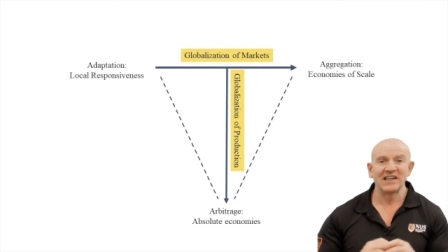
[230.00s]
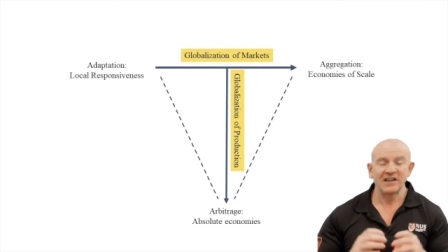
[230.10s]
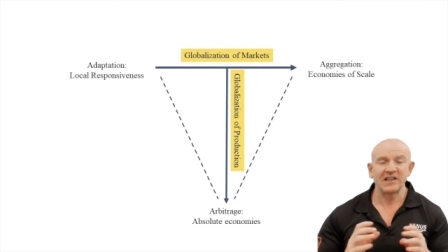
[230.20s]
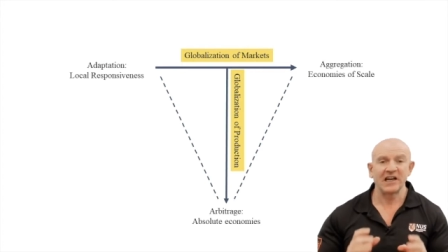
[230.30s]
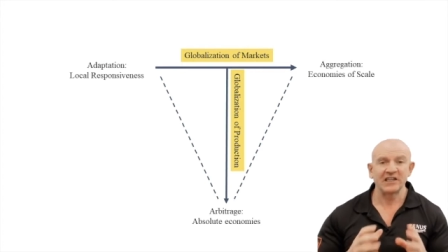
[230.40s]

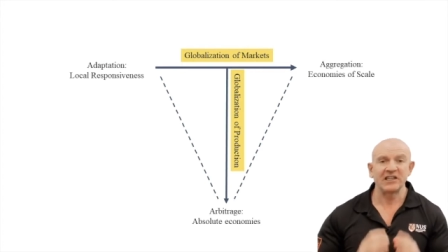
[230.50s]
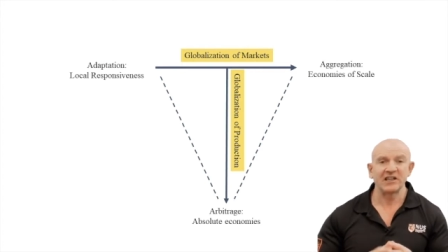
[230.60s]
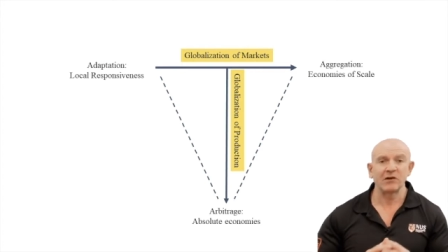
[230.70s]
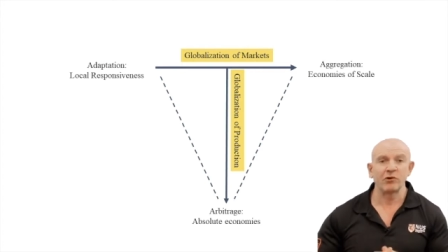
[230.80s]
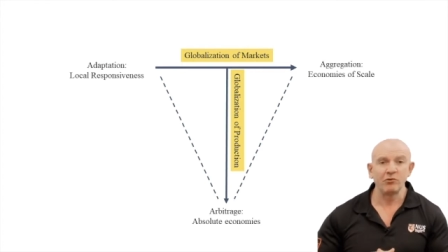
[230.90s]
the idea
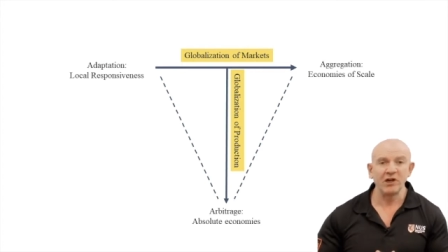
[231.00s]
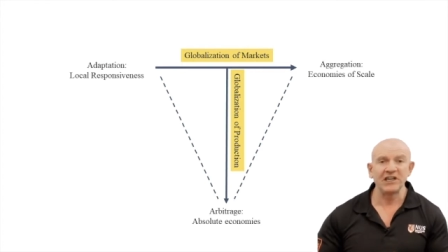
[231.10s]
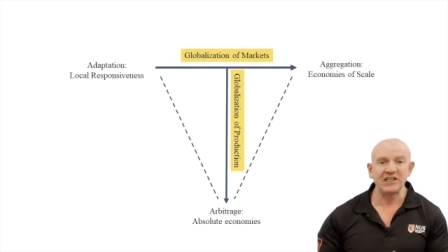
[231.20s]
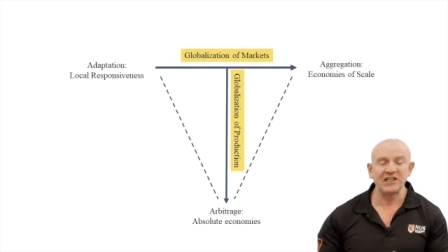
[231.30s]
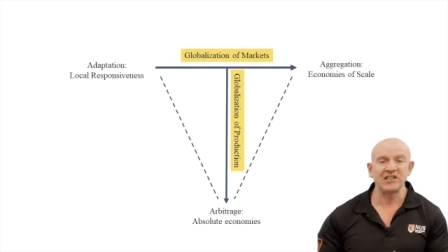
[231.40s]
that we
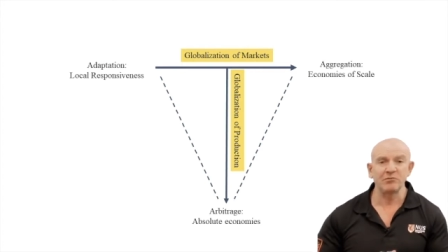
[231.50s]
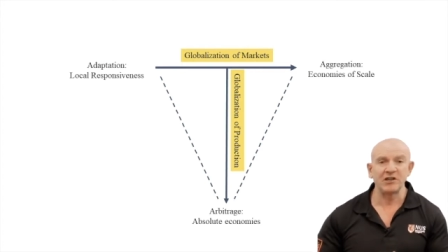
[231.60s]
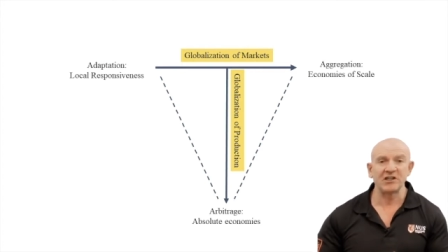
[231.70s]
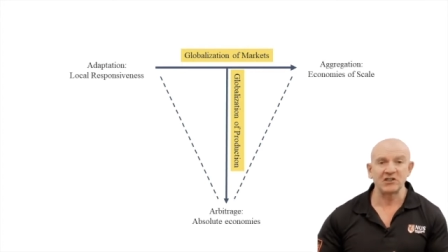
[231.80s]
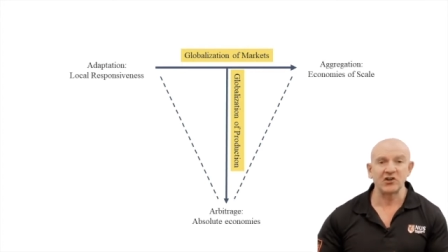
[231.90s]
really need to be
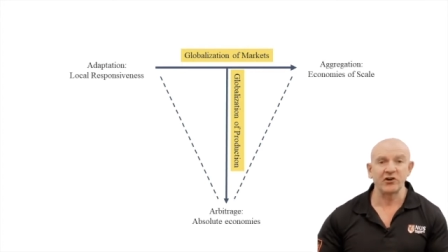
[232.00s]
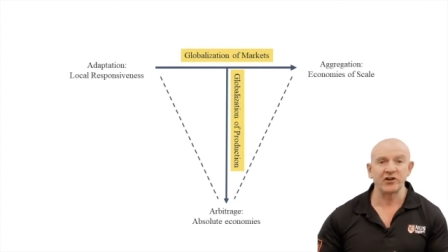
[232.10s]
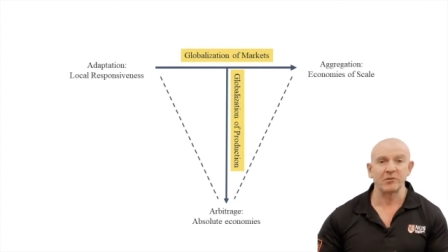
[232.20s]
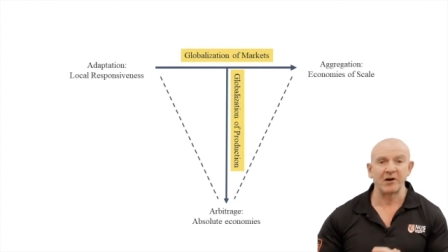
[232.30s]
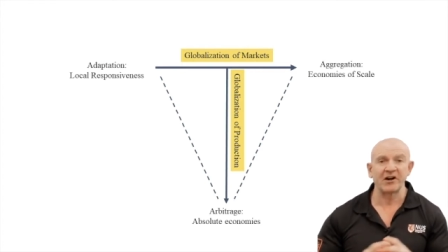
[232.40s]

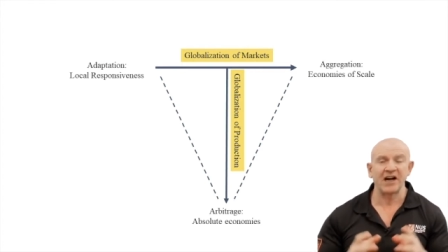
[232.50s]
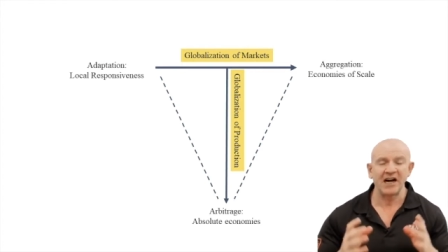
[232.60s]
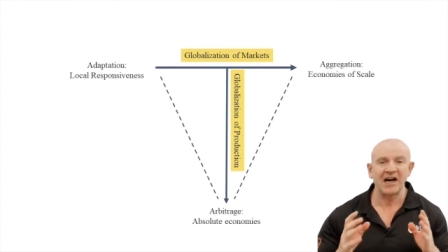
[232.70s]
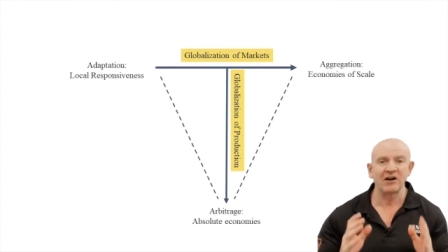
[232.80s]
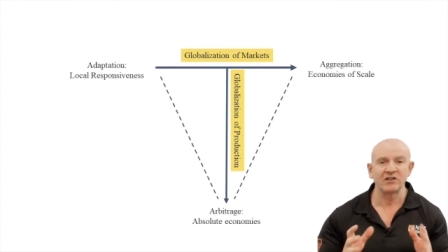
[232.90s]
concerned about
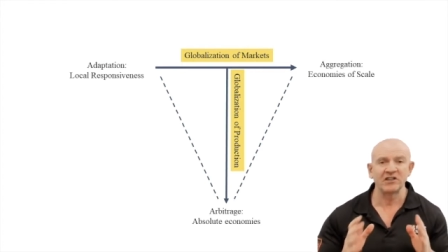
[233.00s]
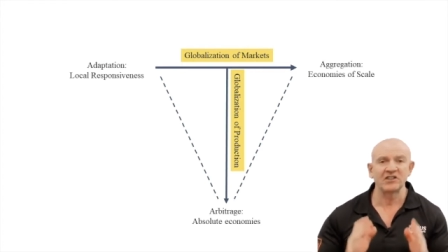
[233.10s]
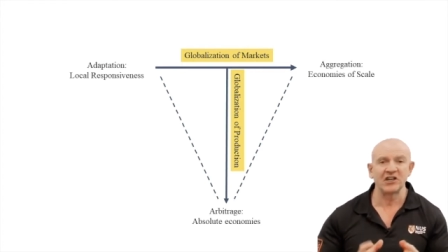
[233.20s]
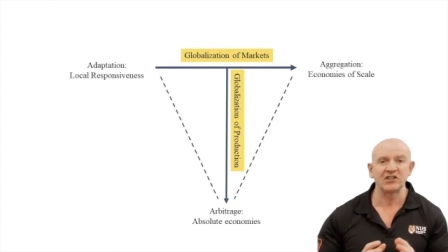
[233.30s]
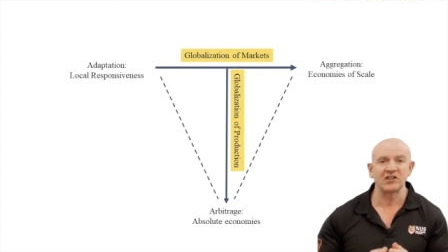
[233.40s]
how
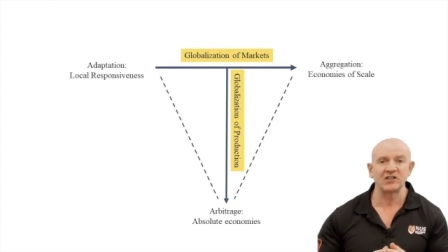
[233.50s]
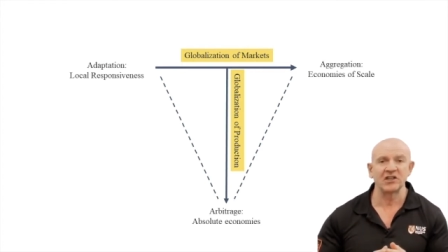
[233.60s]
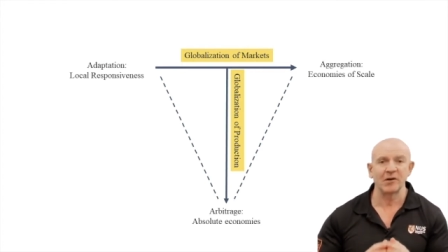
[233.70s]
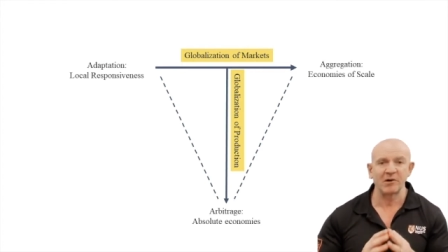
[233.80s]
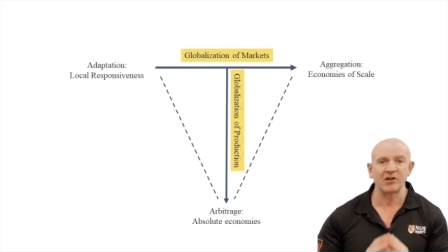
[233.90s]
decisions
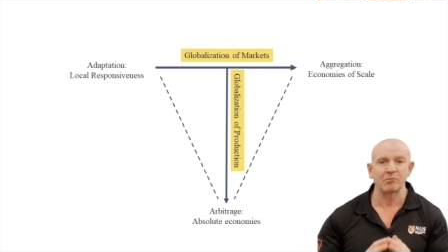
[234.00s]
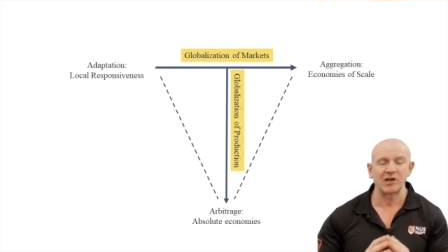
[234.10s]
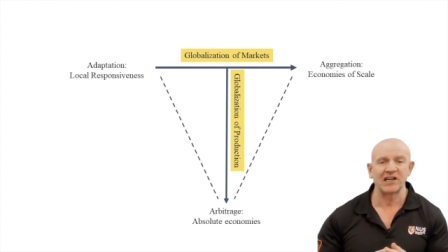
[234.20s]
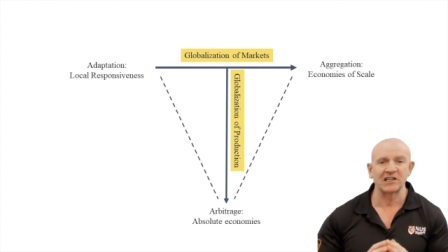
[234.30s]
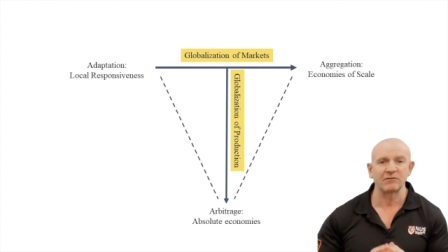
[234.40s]
about the
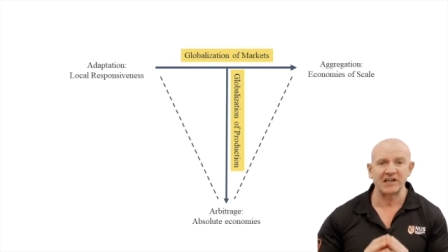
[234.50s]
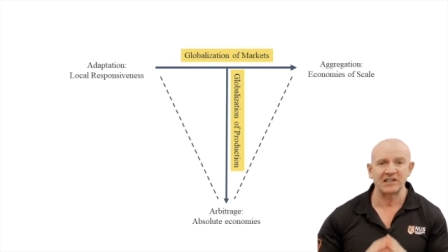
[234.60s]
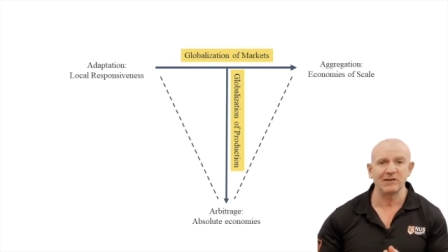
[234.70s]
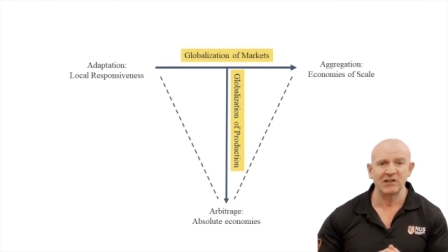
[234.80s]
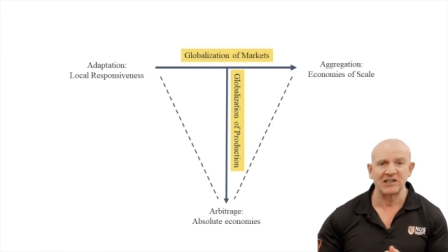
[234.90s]
productive
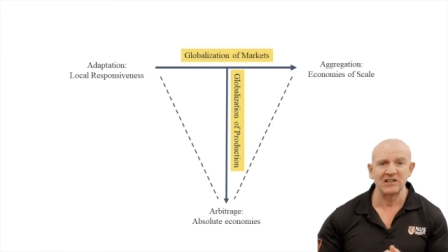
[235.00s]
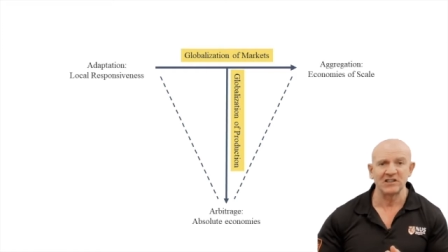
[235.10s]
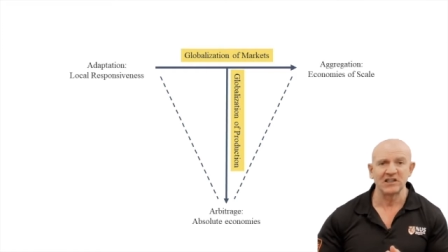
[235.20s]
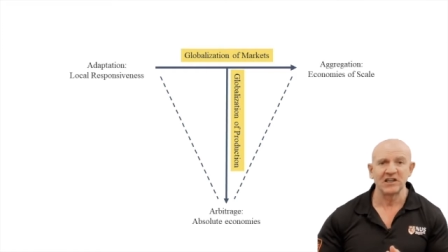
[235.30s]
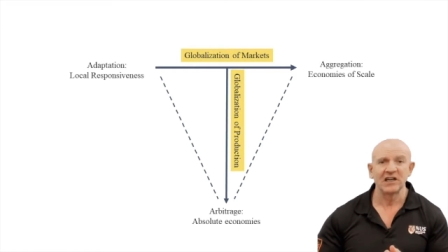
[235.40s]
activities